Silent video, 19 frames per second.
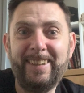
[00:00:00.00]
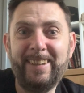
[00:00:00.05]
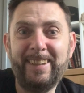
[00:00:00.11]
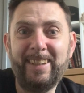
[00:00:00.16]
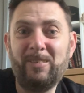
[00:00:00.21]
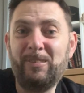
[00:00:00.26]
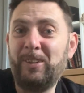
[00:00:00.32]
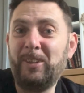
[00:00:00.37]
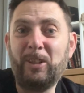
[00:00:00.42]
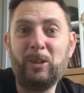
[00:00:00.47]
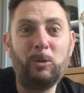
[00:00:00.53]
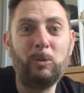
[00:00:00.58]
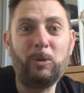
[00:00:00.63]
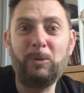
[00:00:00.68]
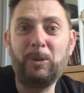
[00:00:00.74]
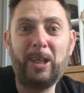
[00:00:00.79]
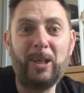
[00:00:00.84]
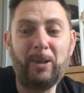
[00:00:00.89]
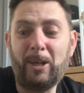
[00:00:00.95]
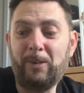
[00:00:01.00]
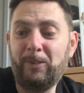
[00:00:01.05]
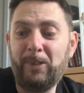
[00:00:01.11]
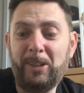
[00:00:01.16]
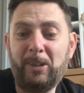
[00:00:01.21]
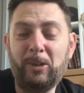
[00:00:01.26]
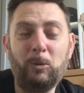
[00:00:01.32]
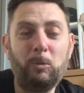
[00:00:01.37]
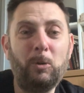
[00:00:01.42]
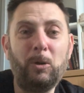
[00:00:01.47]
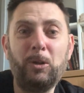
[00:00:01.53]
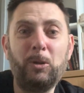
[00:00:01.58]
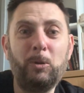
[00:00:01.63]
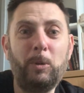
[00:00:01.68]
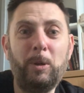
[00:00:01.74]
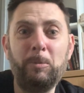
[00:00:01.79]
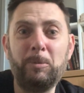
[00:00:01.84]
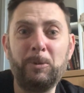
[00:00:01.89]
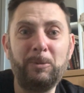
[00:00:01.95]
I've only got one
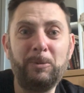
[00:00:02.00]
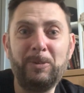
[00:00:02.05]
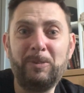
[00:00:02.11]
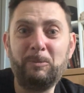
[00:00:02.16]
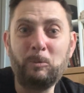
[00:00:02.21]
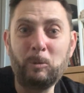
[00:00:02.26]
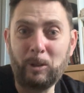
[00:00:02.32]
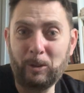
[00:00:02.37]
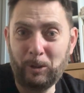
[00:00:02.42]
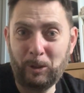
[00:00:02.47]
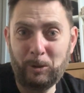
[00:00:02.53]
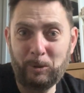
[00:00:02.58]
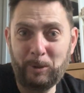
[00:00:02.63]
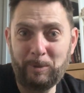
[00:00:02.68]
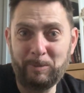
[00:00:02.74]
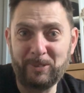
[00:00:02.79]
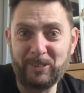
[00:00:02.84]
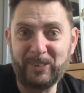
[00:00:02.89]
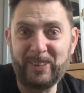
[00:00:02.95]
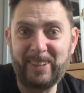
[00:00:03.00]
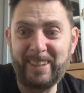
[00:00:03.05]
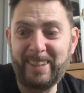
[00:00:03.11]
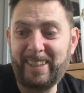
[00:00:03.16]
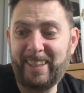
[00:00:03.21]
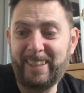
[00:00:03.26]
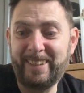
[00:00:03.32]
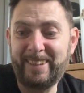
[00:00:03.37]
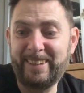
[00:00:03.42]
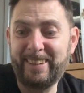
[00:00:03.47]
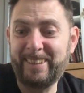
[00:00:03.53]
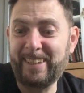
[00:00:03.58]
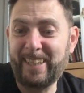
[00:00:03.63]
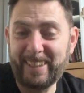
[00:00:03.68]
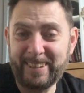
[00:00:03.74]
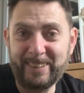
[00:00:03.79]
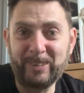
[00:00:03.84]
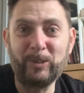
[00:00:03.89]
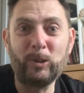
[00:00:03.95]
quibble, and
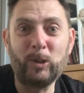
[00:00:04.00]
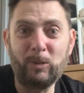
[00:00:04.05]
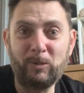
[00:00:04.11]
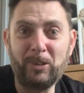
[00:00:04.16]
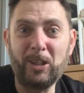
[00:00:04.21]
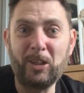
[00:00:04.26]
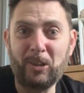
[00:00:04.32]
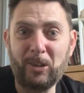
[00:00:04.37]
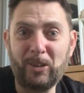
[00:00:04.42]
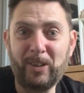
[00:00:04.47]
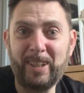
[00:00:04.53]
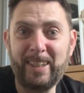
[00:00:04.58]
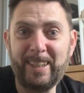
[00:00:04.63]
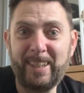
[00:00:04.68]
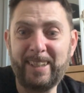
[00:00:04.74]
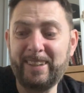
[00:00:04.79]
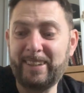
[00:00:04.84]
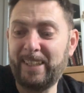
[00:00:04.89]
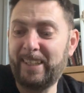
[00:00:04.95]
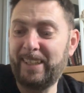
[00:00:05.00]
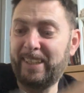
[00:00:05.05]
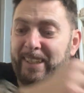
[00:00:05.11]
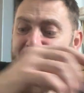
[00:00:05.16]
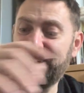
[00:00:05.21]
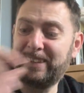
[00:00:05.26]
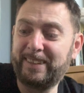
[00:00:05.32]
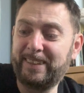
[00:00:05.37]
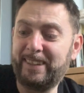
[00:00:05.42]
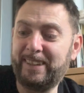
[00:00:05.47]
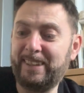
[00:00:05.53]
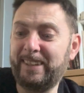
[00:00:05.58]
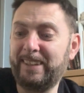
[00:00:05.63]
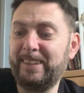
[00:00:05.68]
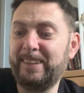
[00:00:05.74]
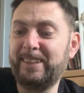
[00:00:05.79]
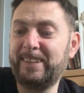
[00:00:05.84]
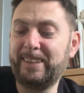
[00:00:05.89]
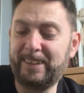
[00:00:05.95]
that's all I've got, and that is
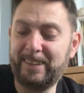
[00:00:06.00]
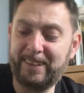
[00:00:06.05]
these